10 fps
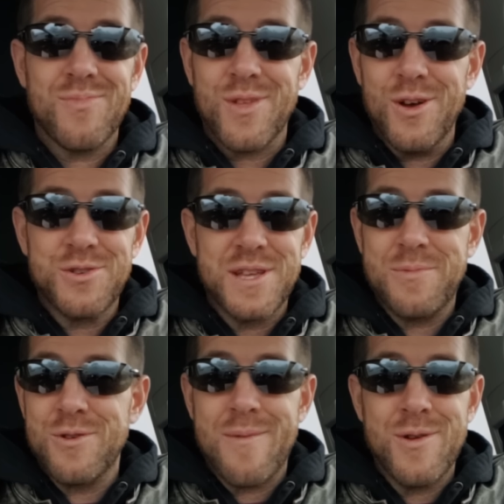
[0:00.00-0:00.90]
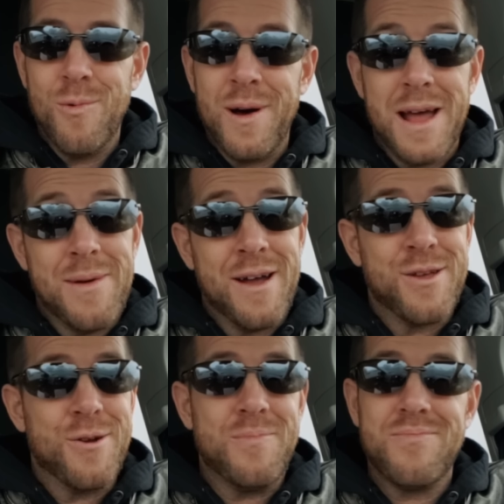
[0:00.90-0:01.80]
go sleep with whoever you want. I'm out of
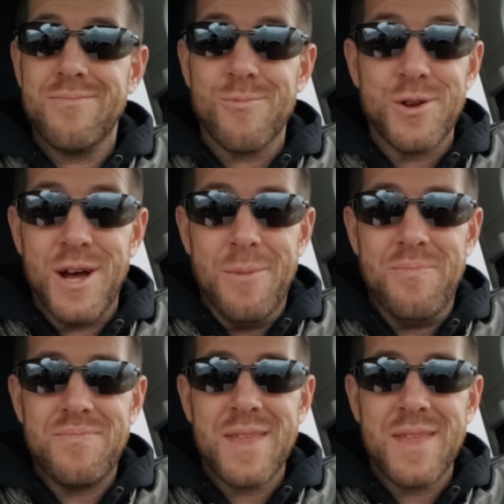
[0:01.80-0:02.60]
here. We're done.